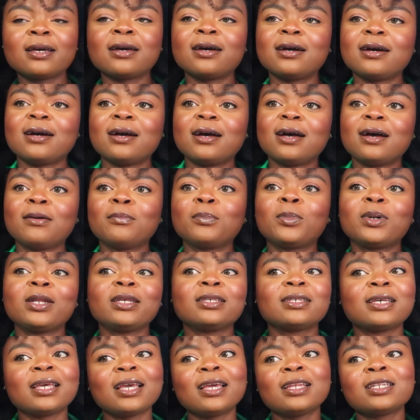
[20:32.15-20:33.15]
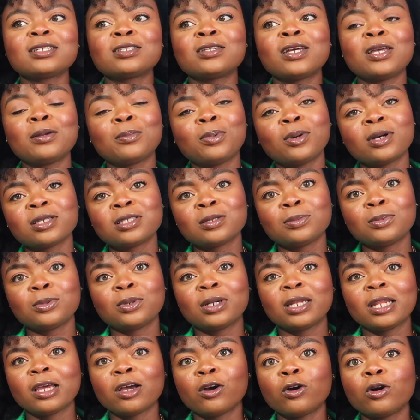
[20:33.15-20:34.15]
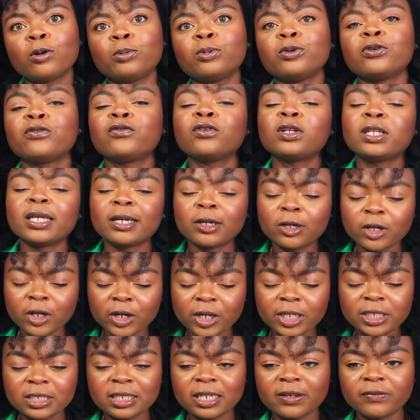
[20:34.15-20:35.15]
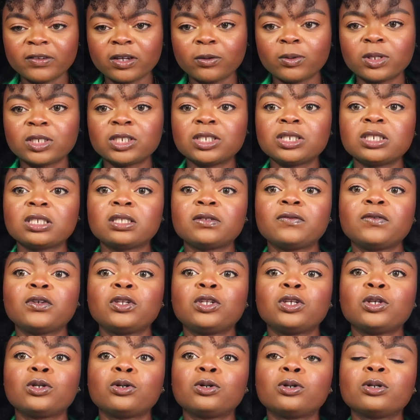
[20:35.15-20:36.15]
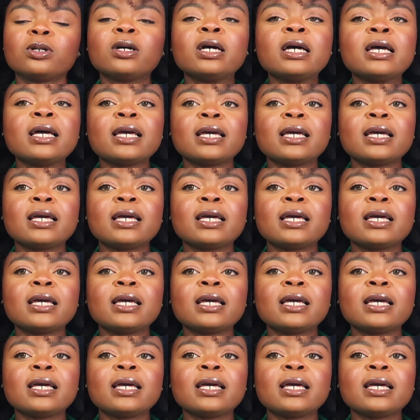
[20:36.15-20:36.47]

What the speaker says: But again, it's not impossible, and I hope you feel encouraged after watching this video.